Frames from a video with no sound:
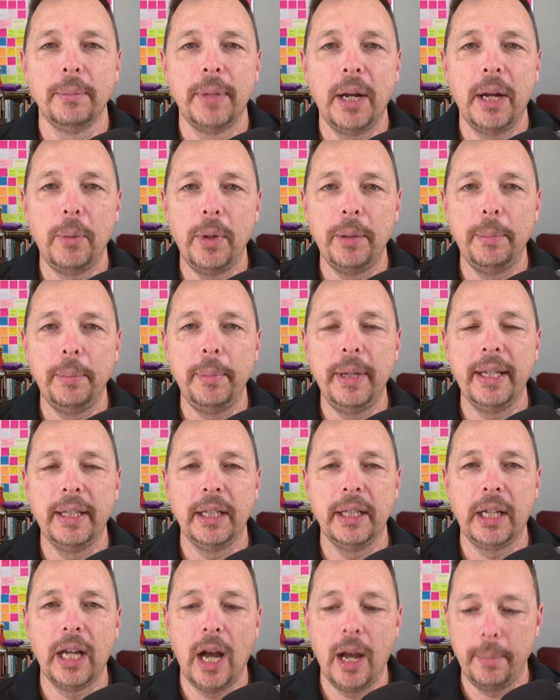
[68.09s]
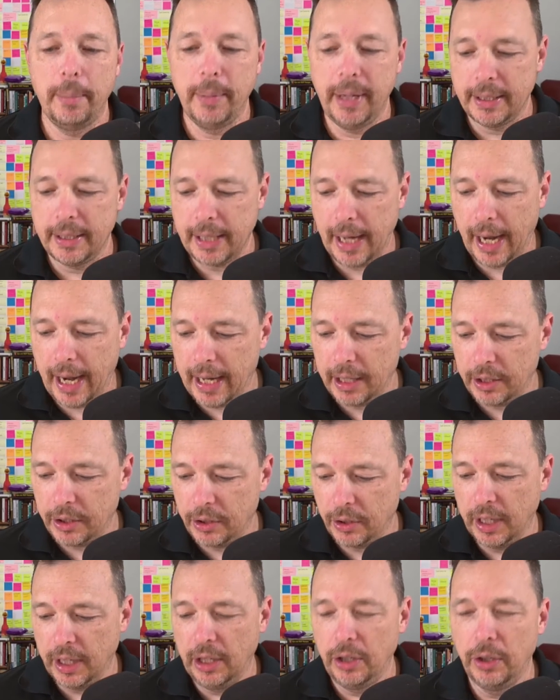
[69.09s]
But I will be in the comments
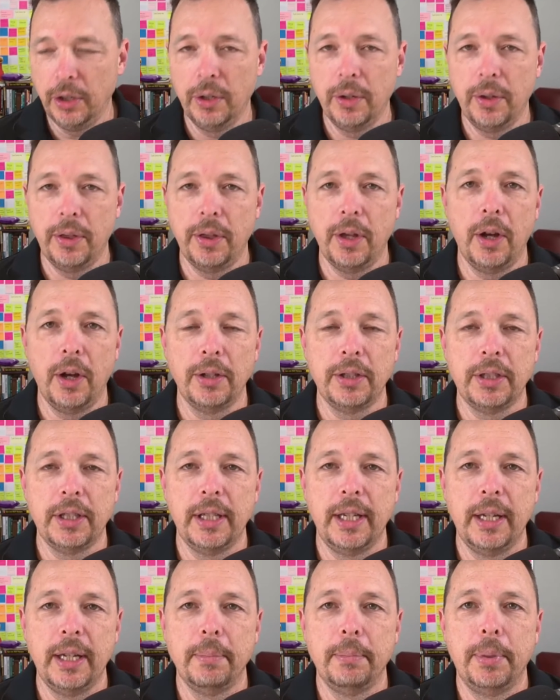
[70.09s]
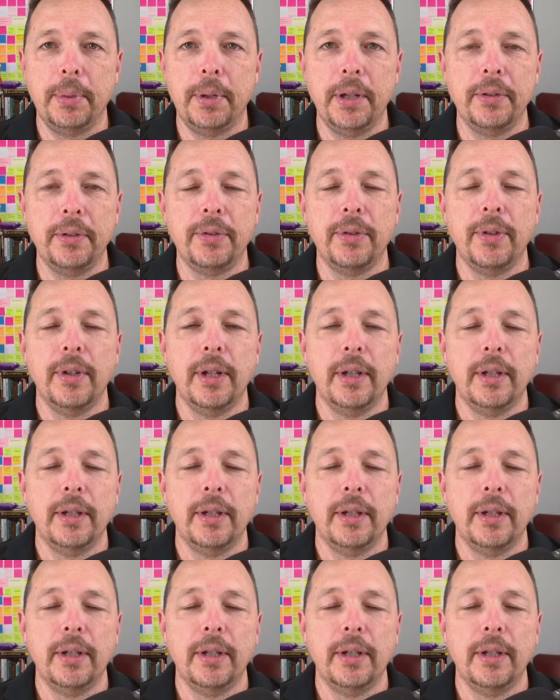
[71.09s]
answering your thoughts and inputs,